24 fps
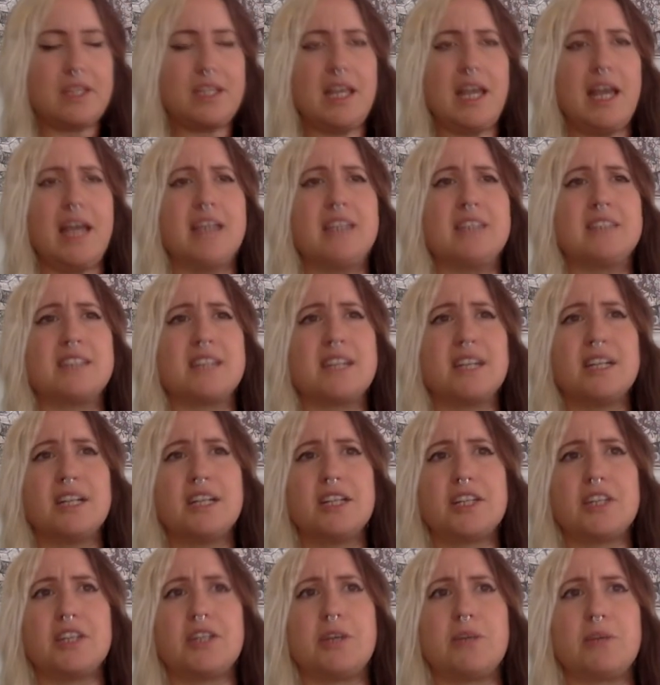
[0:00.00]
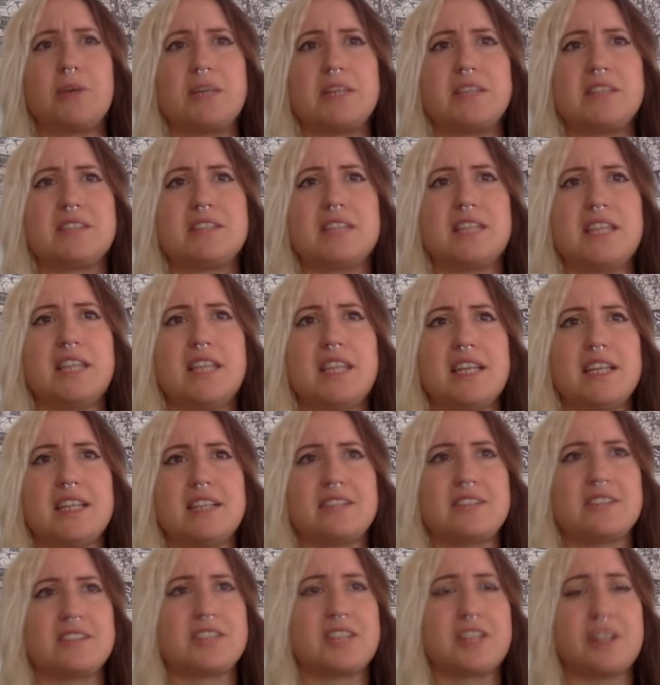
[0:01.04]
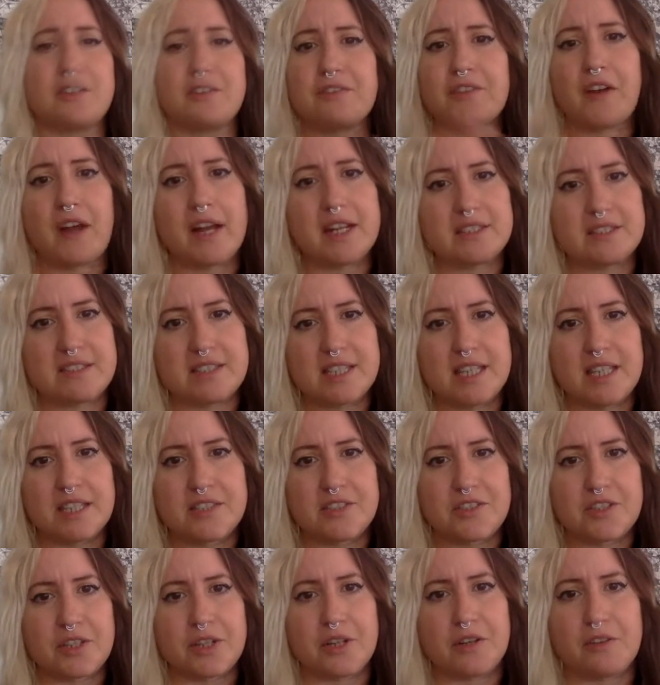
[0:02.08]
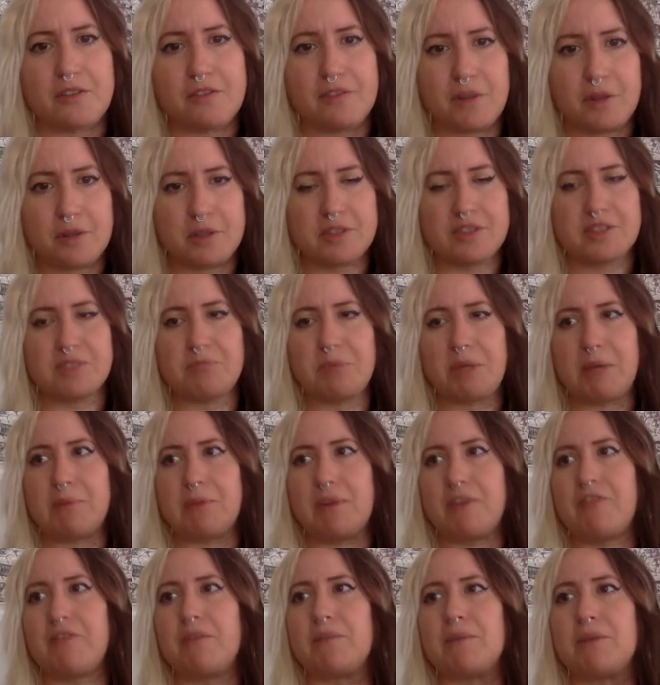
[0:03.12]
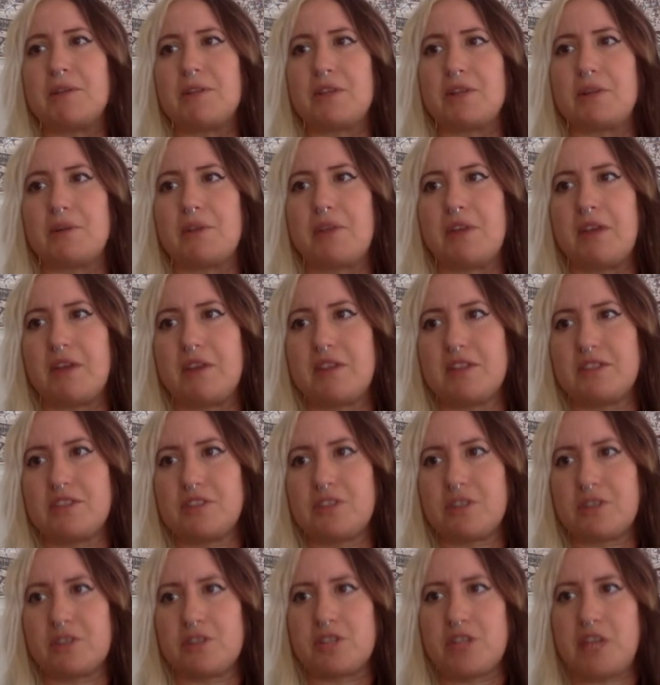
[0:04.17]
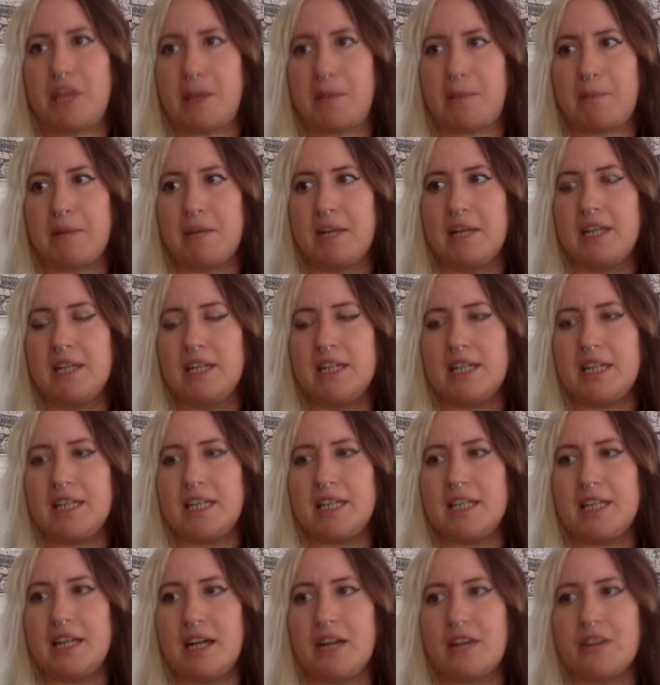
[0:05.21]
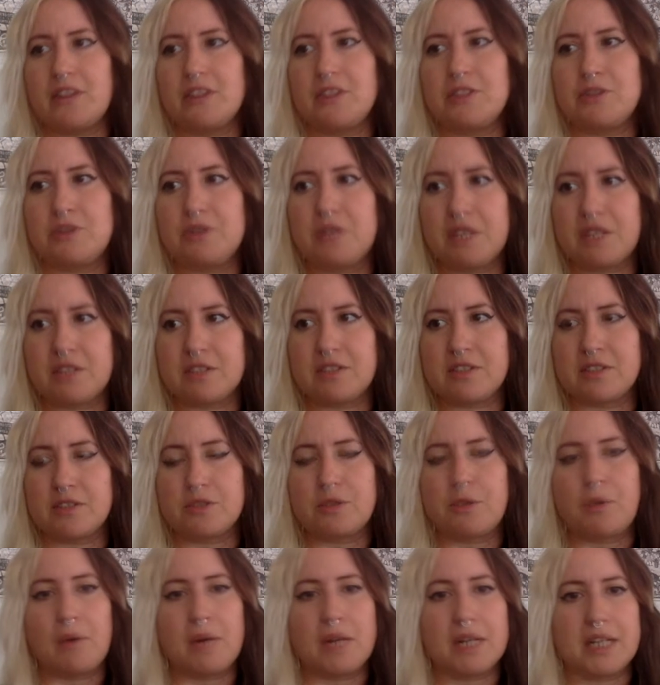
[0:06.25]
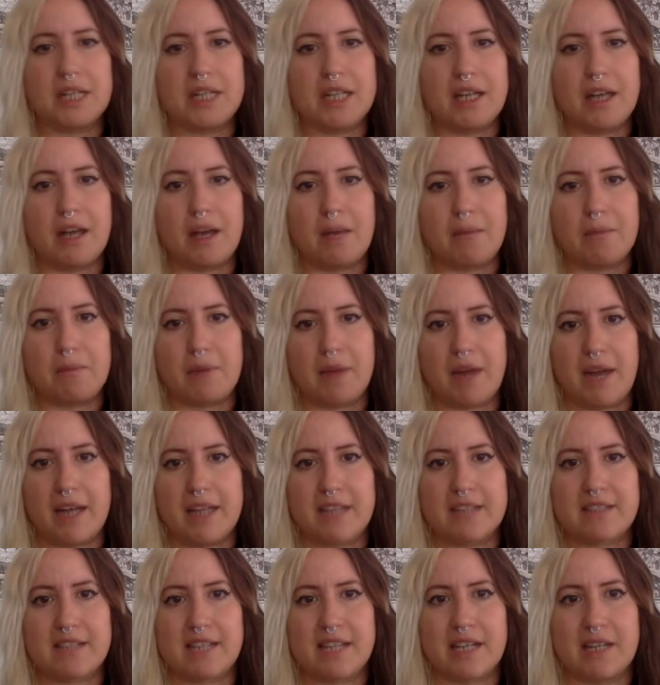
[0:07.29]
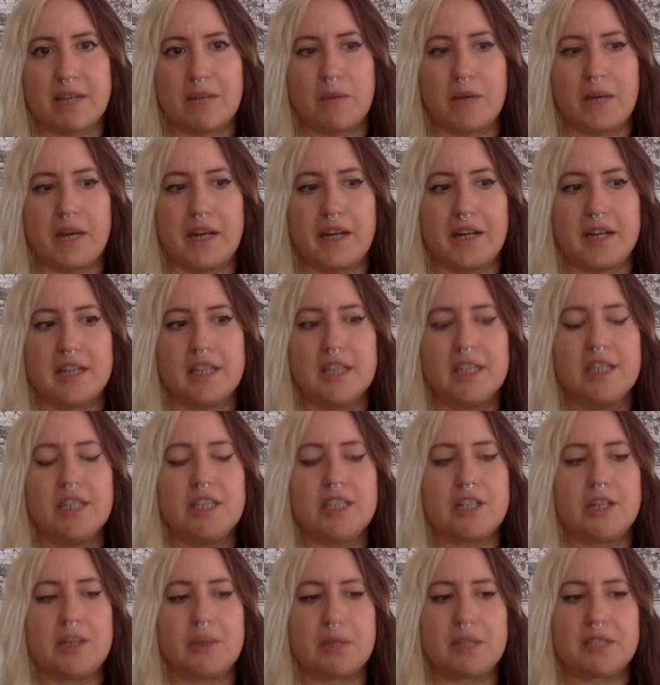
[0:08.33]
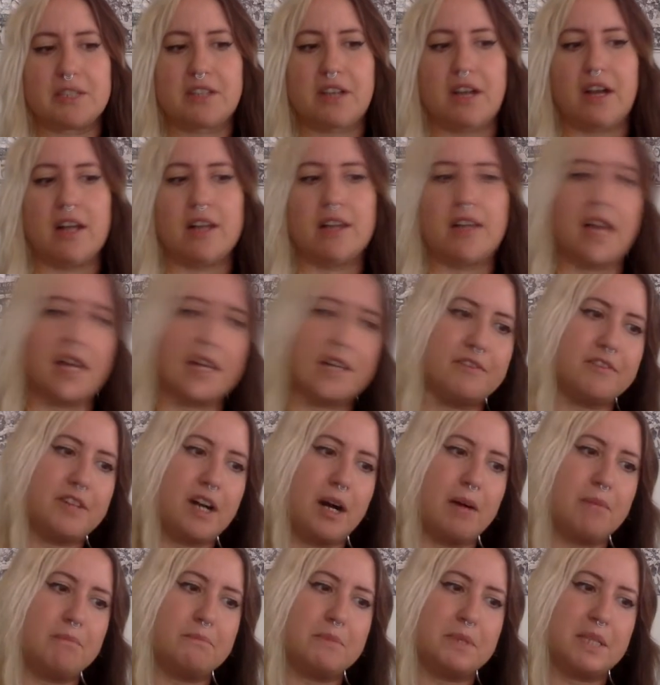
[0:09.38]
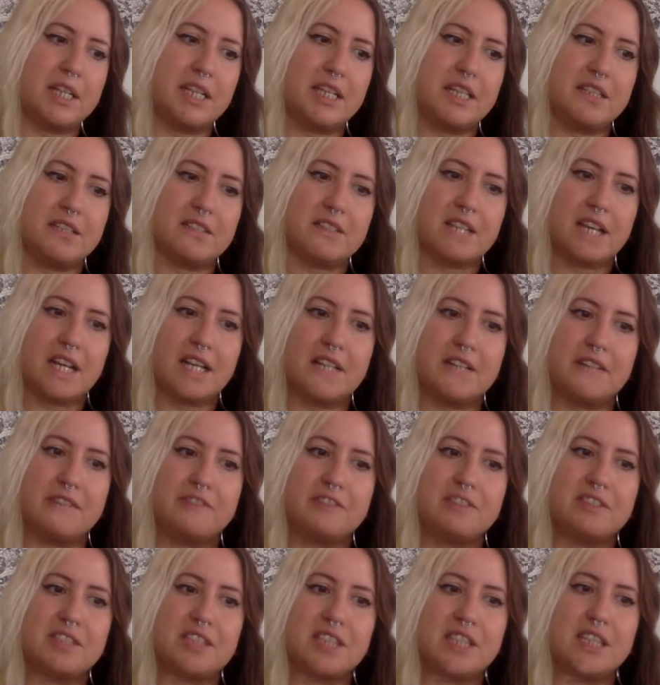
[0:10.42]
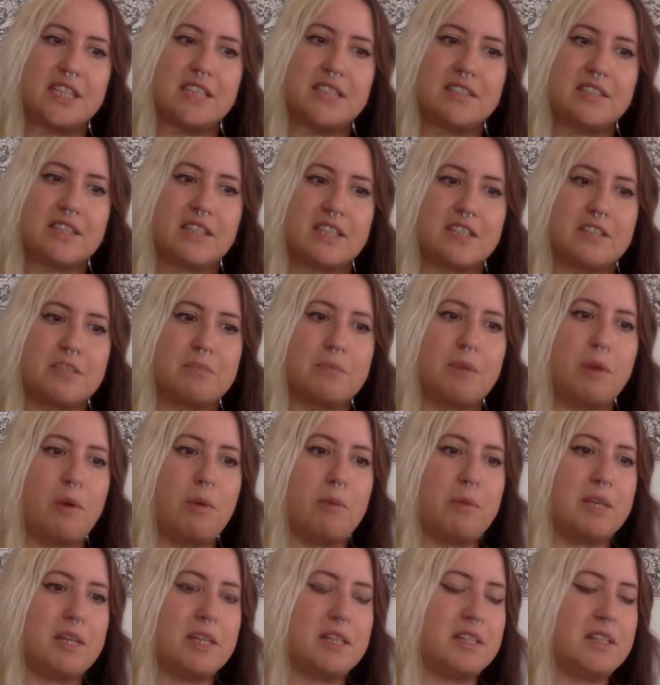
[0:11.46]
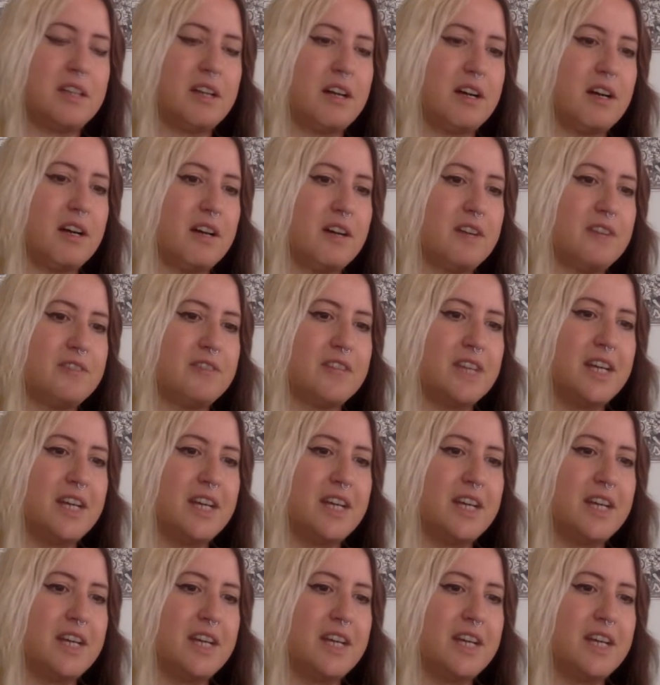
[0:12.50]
And we see this, for instance, folks may be familiar with how this took shape in the 2020 uprising, where we saw a lot of companies kind of seize this moment of